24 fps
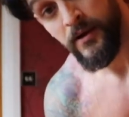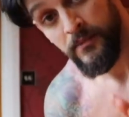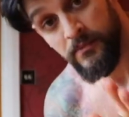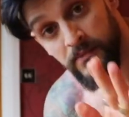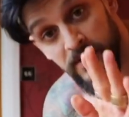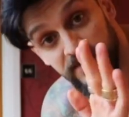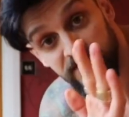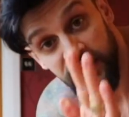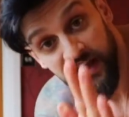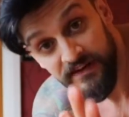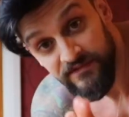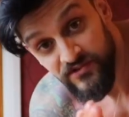
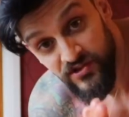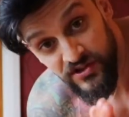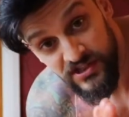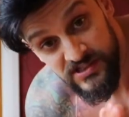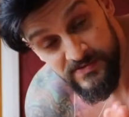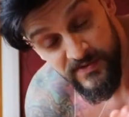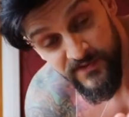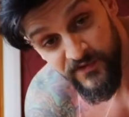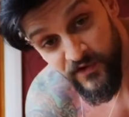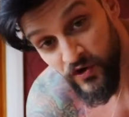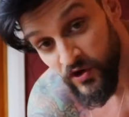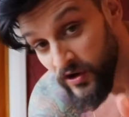Maybe you haven't done this
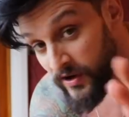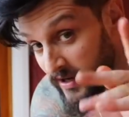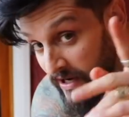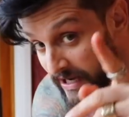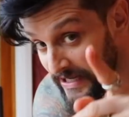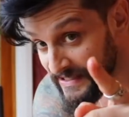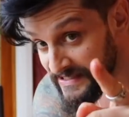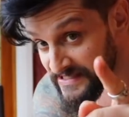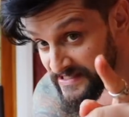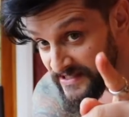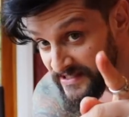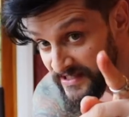before,
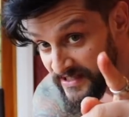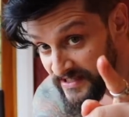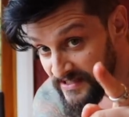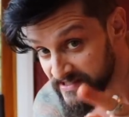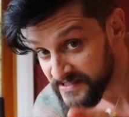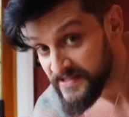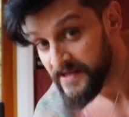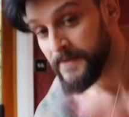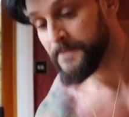hands and knees.